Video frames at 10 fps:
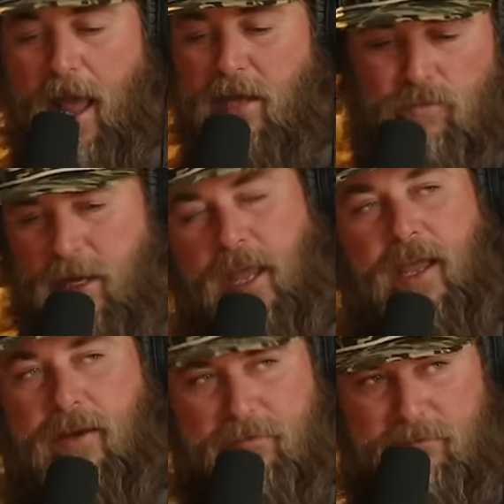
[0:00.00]
as we
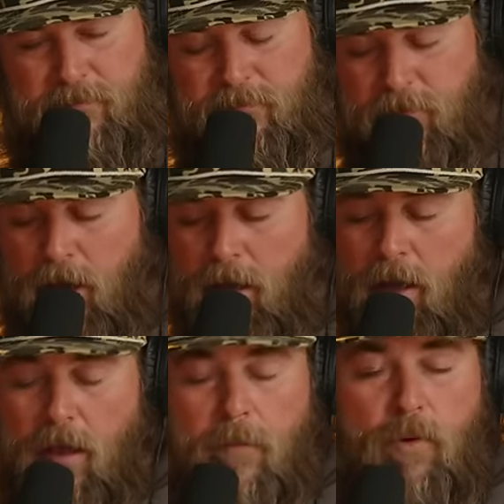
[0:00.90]
can.
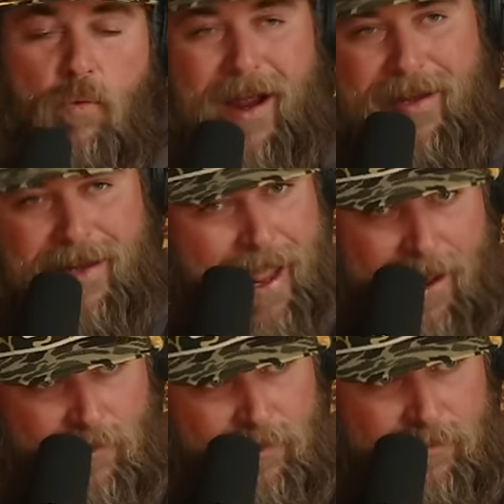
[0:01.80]
But right
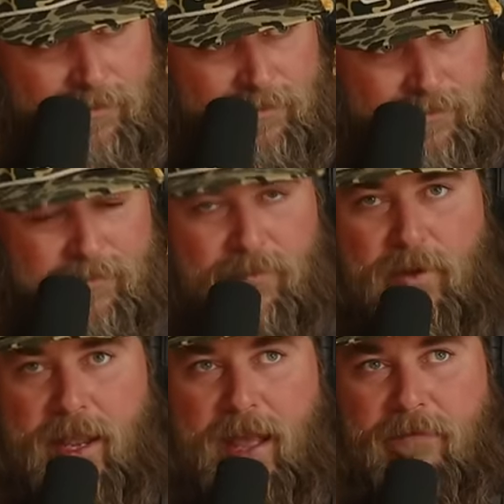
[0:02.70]
now
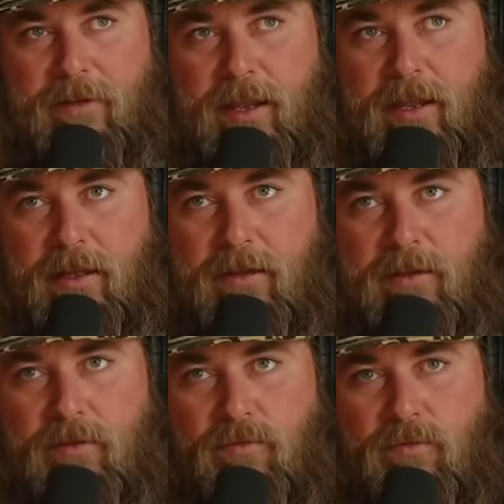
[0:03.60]
we have a,
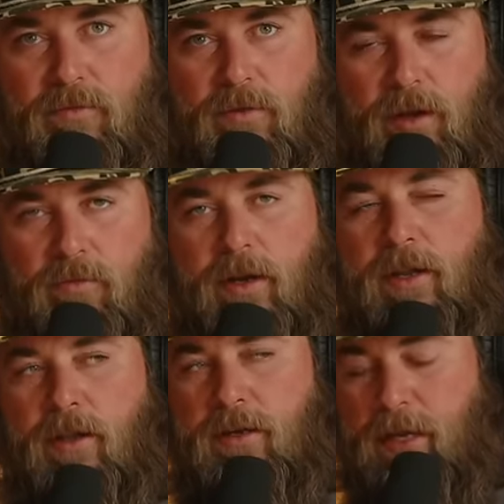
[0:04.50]
a really
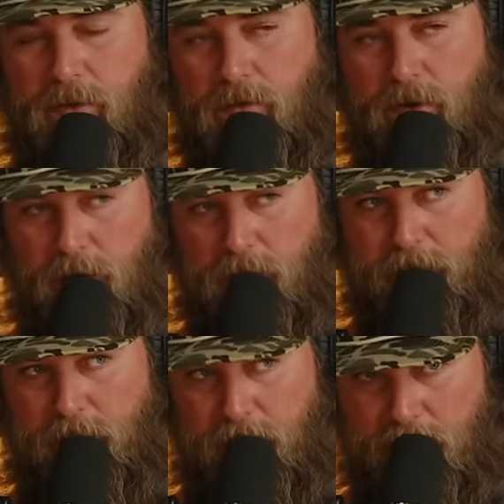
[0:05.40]
good decoy
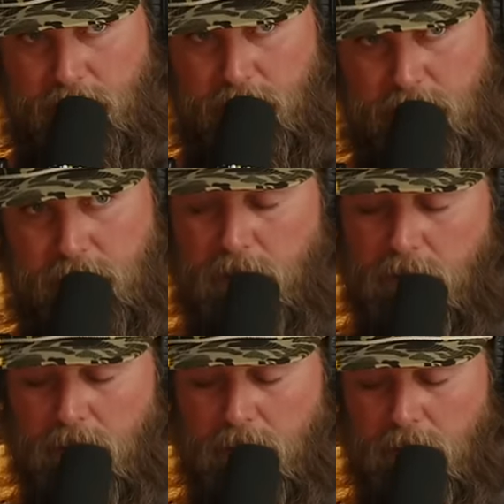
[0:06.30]
dogging video we're sitting
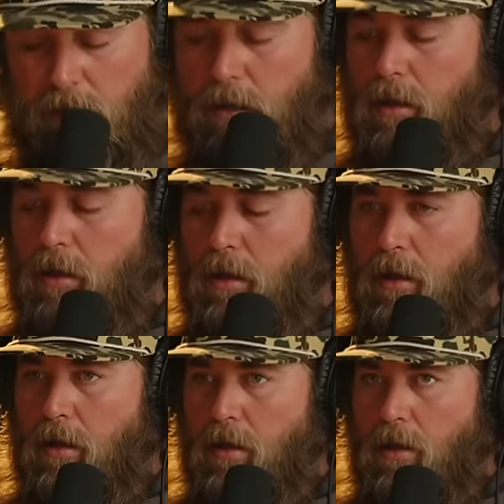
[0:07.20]
on.
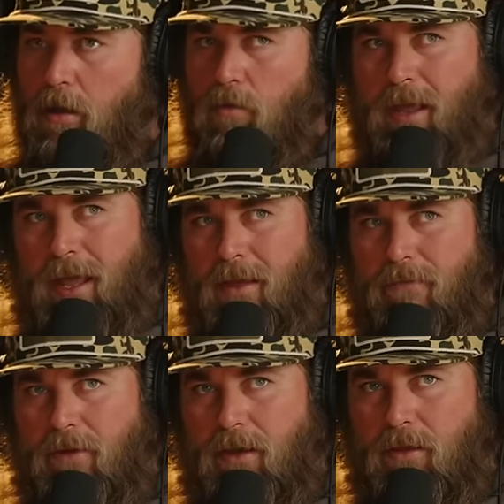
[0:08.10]
We
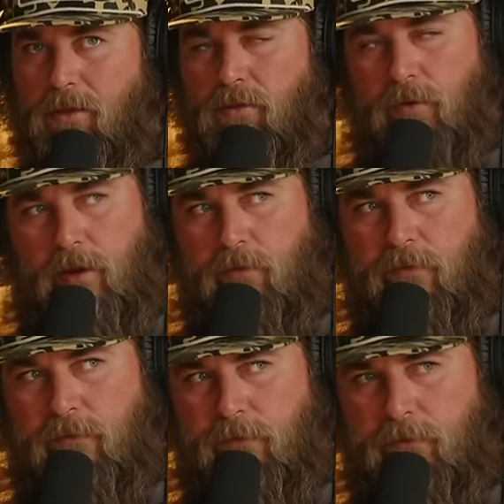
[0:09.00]
have uh, three or
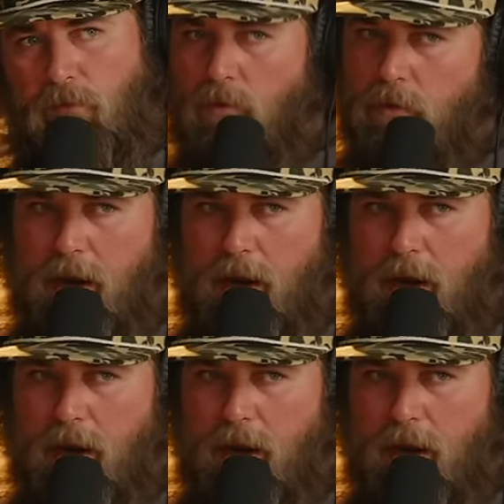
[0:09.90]
four